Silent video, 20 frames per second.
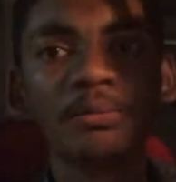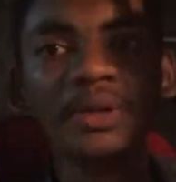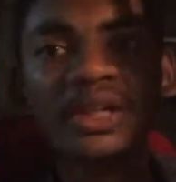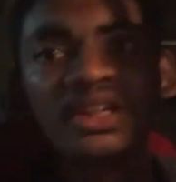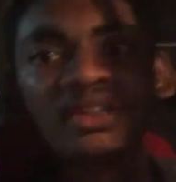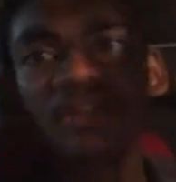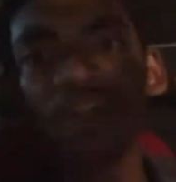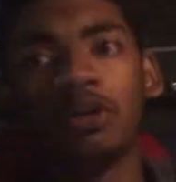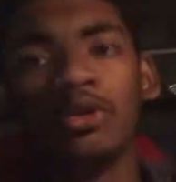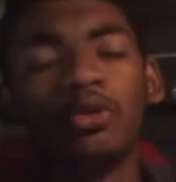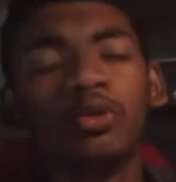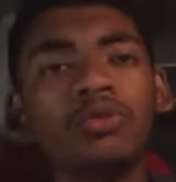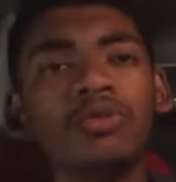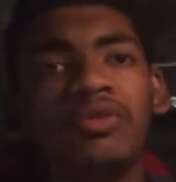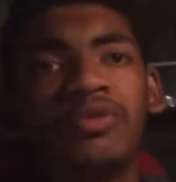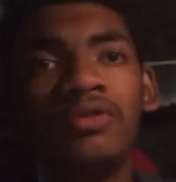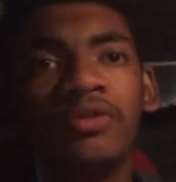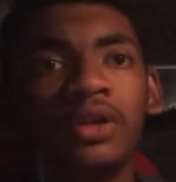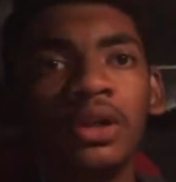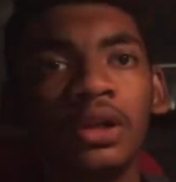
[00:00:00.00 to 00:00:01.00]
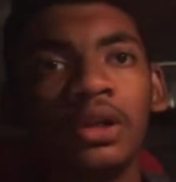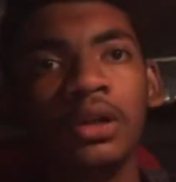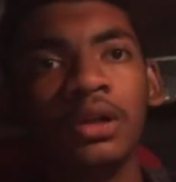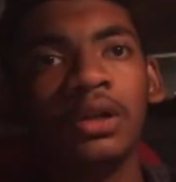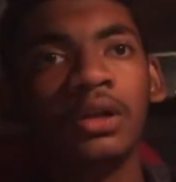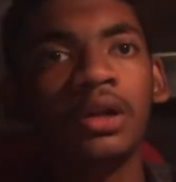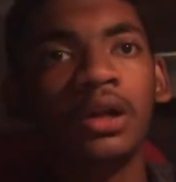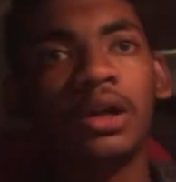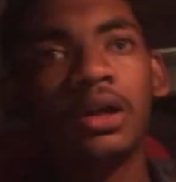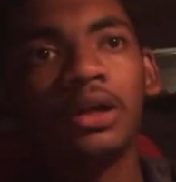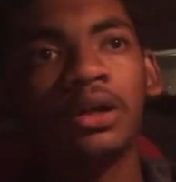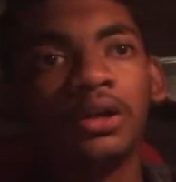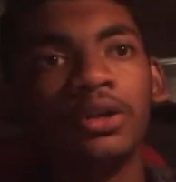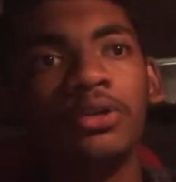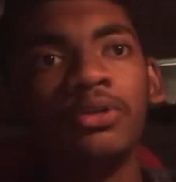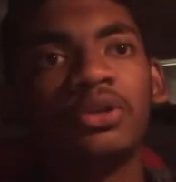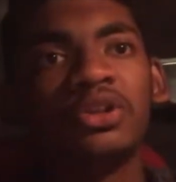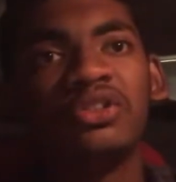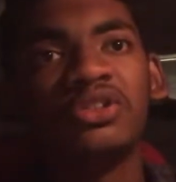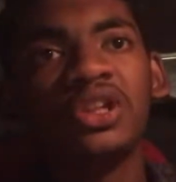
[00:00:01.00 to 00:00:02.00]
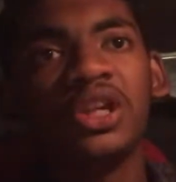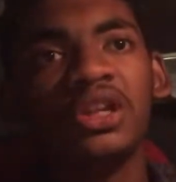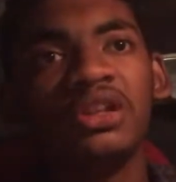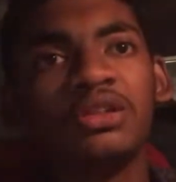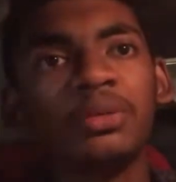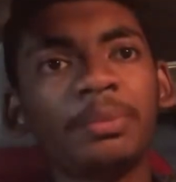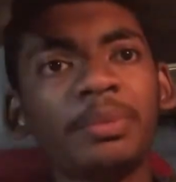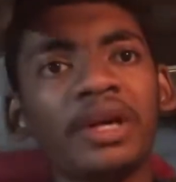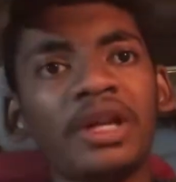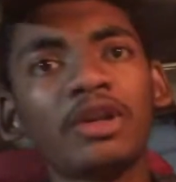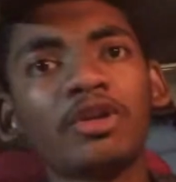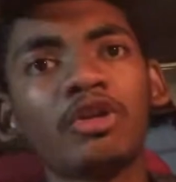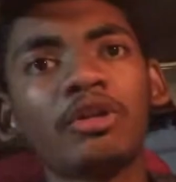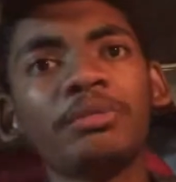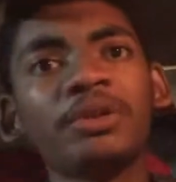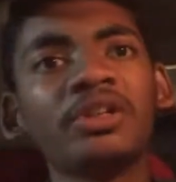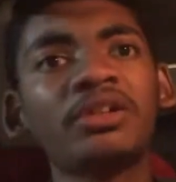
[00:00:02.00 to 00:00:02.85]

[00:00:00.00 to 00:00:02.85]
big sunroof. You can say it's a panoramic